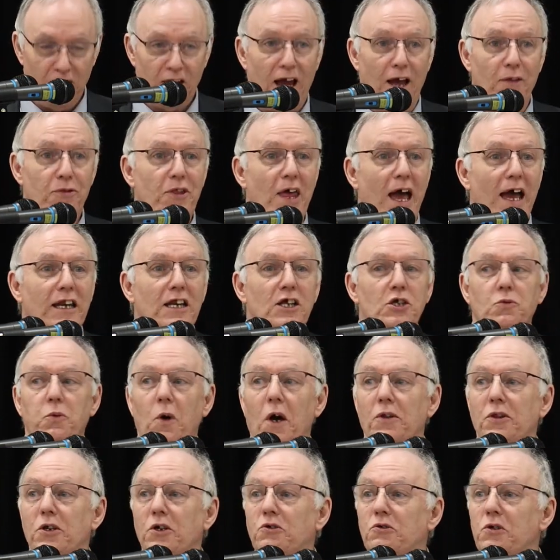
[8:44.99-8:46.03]
And that is
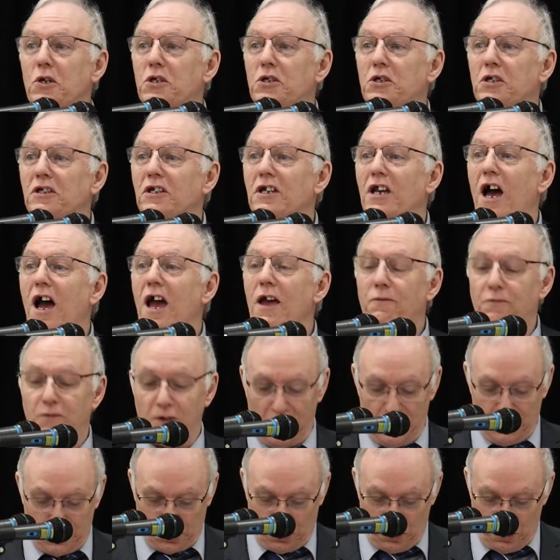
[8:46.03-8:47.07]
what the Christian life
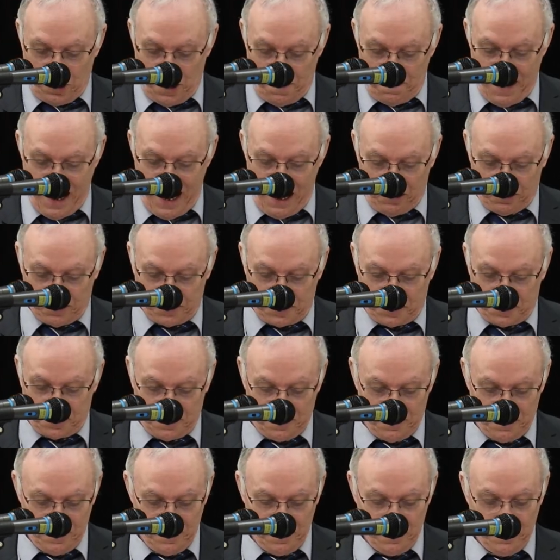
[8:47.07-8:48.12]
is all about.
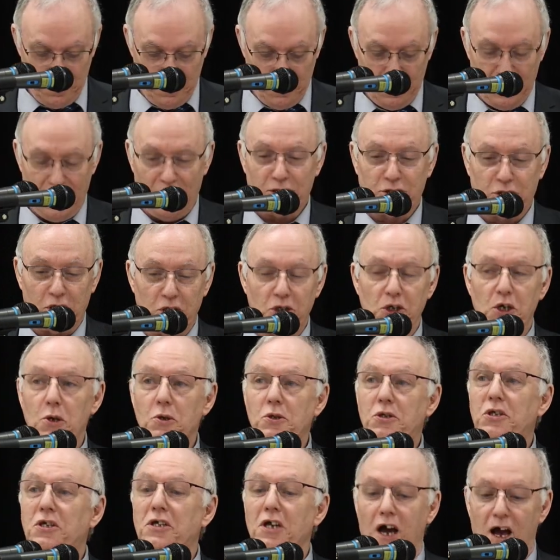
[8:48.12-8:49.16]
It's a
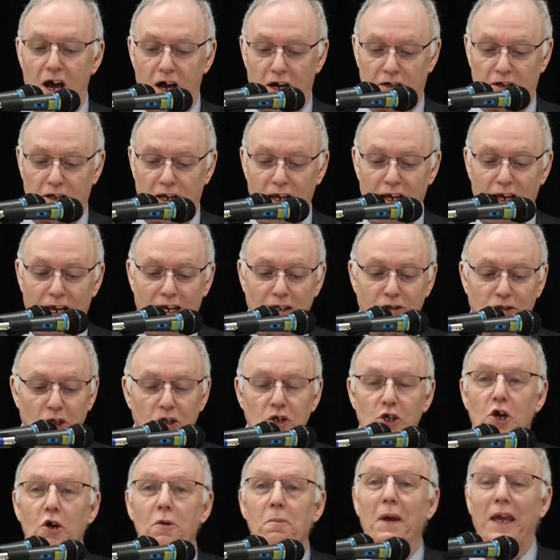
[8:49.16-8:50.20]
new start, it's a
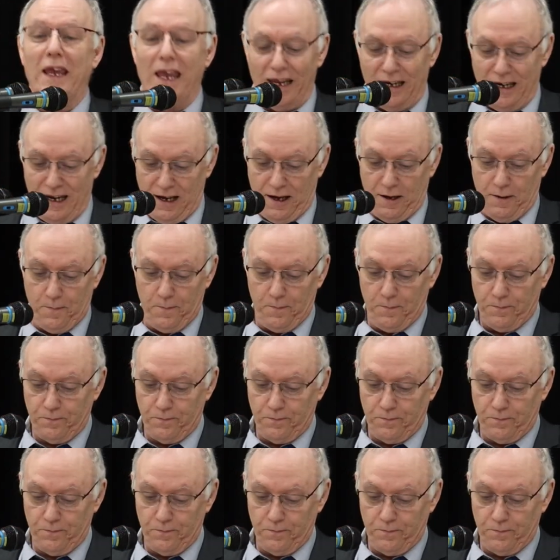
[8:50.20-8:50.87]
new beginning.